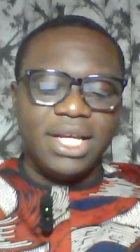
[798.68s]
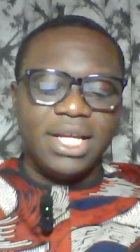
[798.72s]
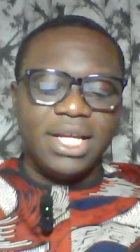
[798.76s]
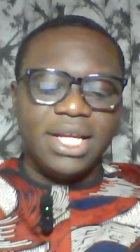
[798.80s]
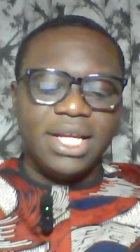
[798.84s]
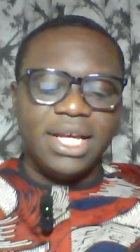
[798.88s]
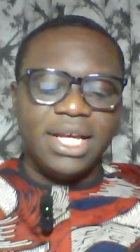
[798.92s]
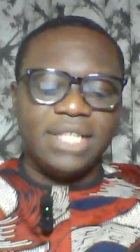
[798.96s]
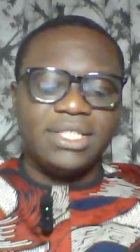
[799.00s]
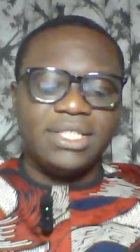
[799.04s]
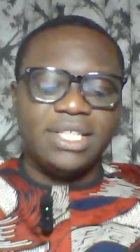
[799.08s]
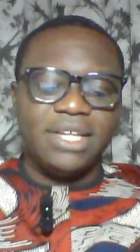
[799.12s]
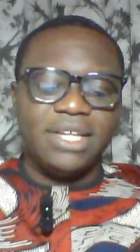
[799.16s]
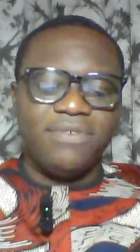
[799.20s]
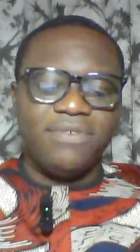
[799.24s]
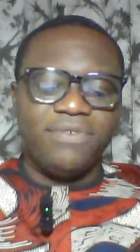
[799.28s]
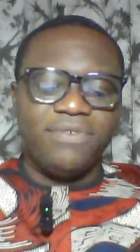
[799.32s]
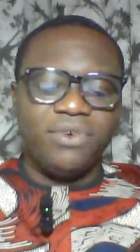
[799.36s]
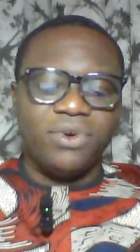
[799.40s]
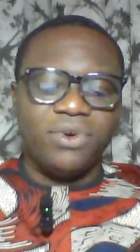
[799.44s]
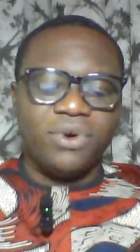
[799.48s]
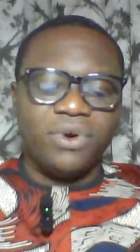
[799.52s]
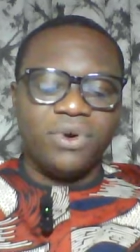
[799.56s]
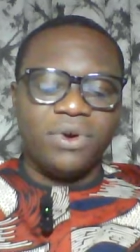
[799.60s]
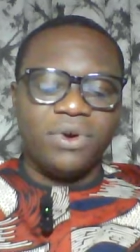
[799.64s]
Yes, if
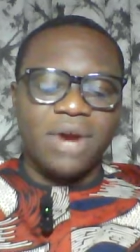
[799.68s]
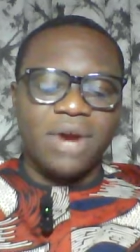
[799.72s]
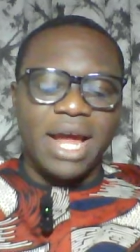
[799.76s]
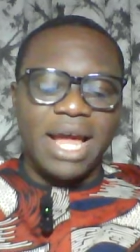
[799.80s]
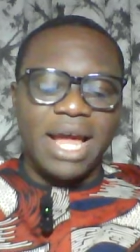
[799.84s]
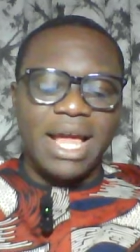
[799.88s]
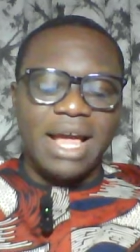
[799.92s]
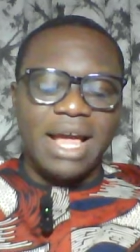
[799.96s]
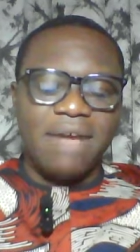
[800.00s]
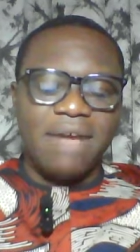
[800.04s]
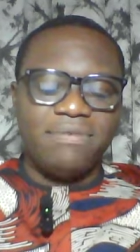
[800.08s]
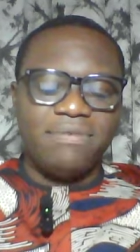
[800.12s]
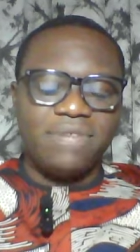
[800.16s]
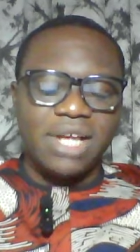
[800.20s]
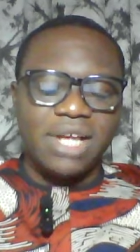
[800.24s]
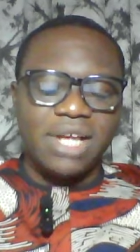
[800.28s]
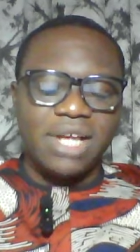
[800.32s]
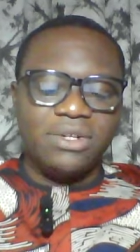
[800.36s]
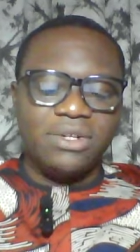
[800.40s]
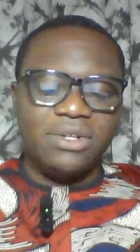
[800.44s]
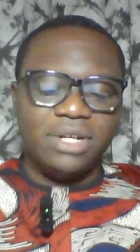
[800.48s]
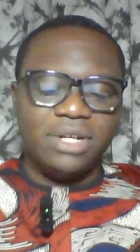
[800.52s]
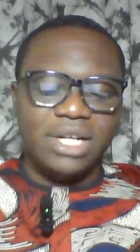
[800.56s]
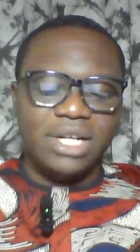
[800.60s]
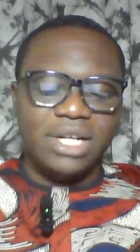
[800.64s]
you cry after
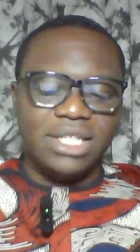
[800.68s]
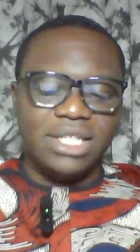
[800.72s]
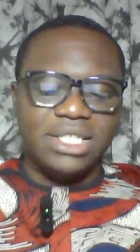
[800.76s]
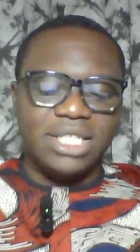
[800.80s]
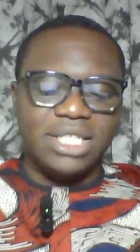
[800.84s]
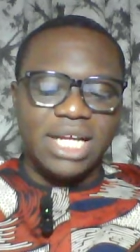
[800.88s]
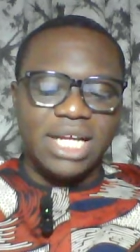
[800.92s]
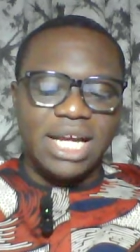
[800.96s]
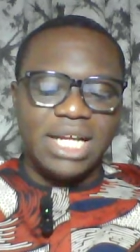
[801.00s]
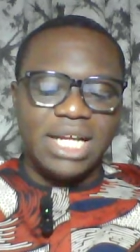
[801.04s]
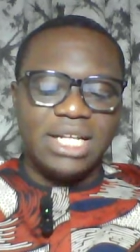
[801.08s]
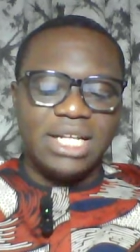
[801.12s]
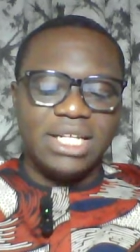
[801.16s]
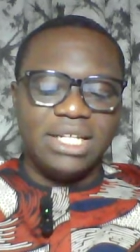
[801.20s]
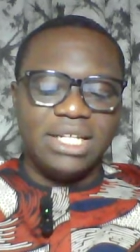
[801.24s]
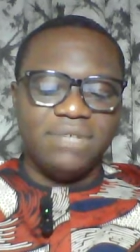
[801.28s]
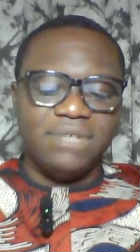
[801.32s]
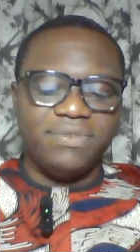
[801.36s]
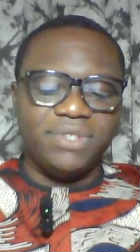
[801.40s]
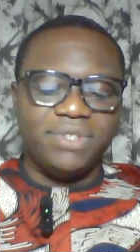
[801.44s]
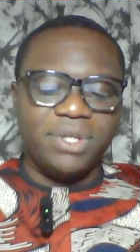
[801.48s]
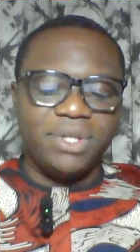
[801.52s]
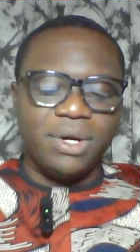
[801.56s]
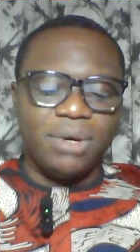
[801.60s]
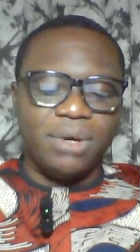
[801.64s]
knowledge and
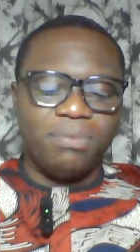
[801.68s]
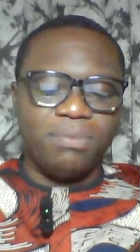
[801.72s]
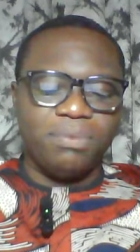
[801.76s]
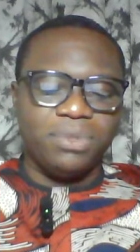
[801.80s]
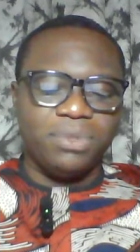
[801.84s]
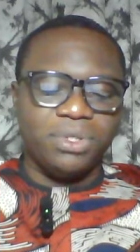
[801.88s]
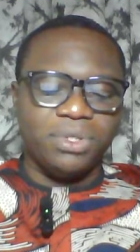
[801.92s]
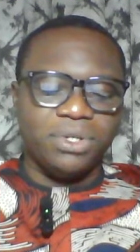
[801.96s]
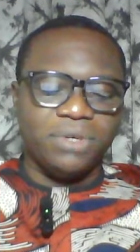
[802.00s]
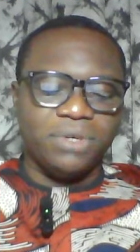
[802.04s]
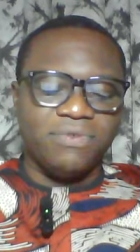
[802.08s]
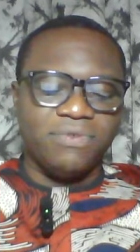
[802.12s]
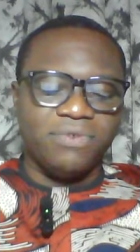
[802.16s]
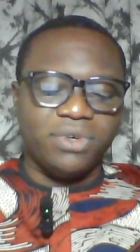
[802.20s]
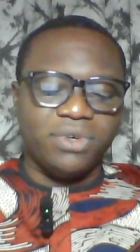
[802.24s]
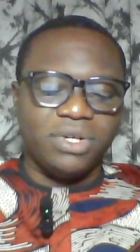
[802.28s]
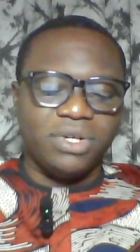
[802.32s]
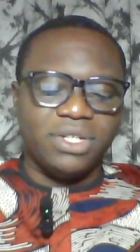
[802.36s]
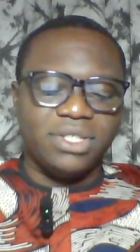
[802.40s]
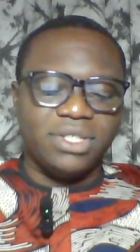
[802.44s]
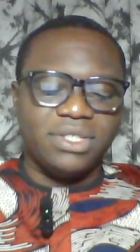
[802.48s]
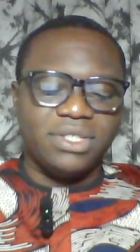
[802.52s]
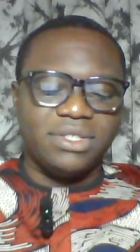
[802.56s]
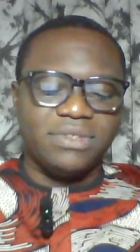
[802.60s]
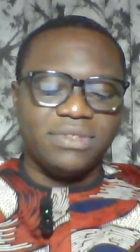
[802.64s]
lift up your
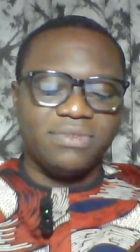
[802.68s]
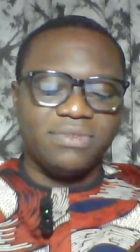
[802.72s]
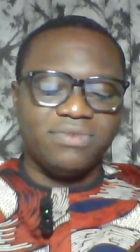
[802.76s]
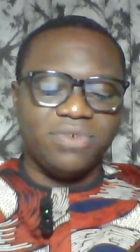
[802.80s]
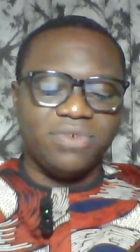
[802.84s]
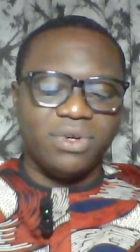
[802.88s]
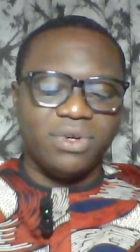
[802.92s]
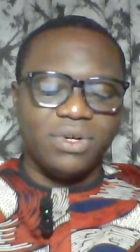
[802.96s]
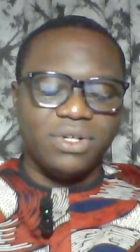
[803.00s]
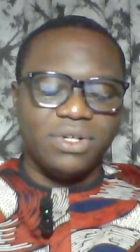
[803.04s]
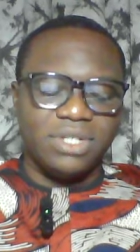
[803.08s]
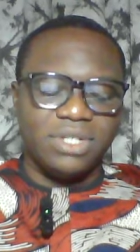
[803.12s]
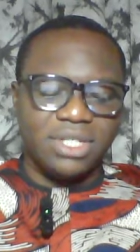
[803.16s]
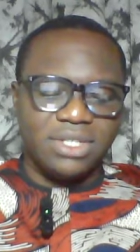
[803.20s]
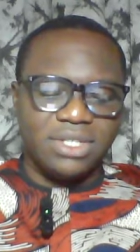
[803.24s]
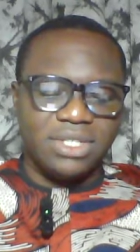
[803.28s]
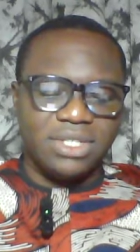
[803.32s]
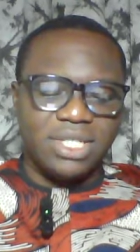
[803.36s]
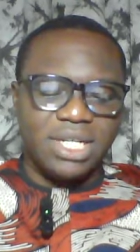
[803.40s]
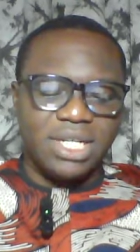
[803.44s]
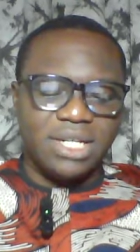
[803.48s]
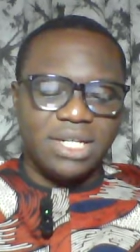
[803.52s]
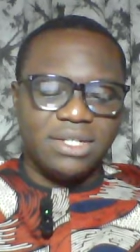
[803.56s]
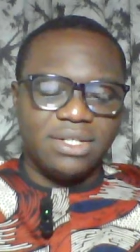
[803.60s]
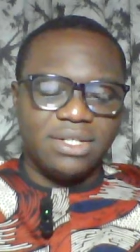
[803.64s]
voice for
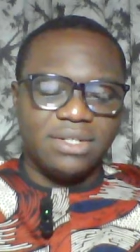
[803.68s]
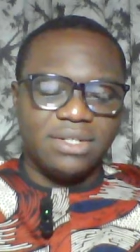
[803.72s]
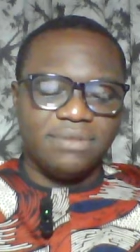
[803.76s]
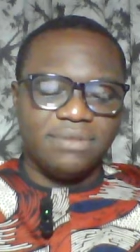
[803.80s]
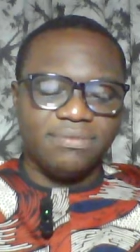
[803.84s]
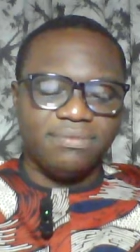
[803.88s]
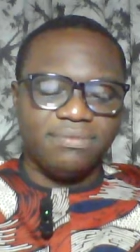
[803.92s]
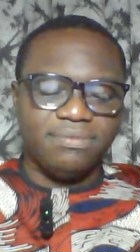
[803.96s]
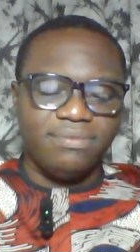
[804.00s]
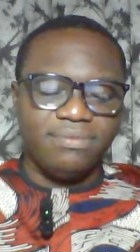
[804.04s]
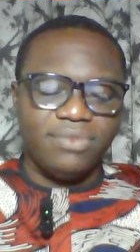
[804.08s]
understanding.